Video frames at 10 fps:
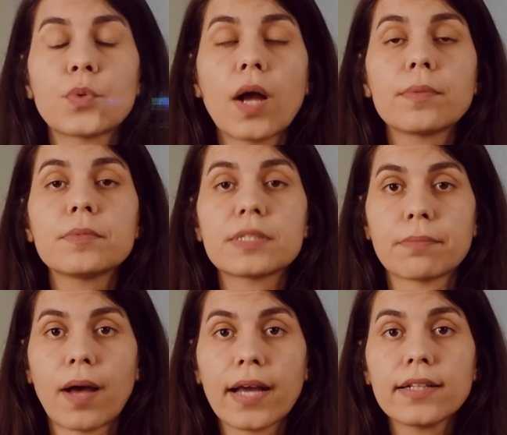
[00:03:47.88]
problem is
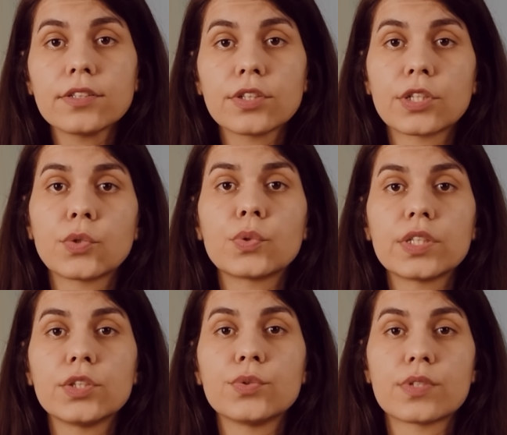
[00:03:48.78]
mild, you can
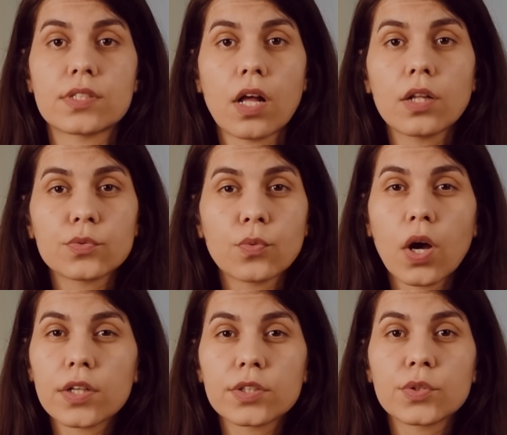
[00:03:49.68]
only use salt
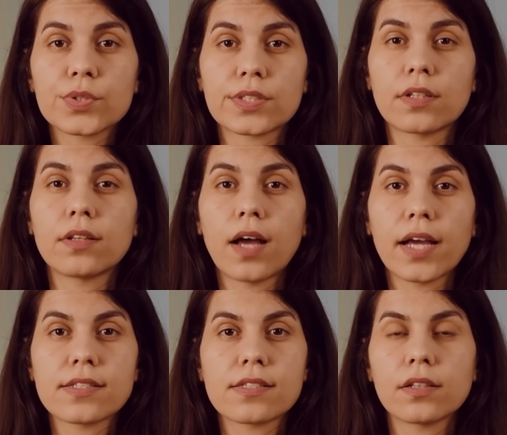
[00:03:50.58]
water or
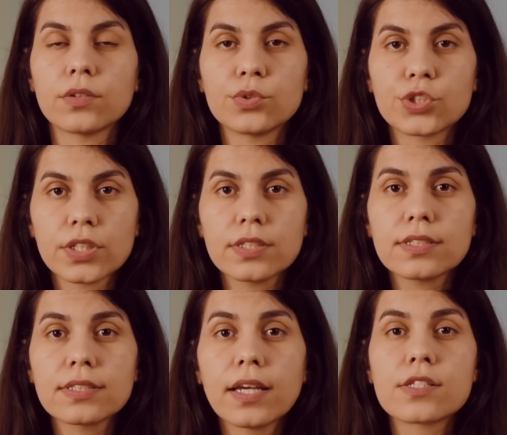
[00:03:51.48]
saline solutions.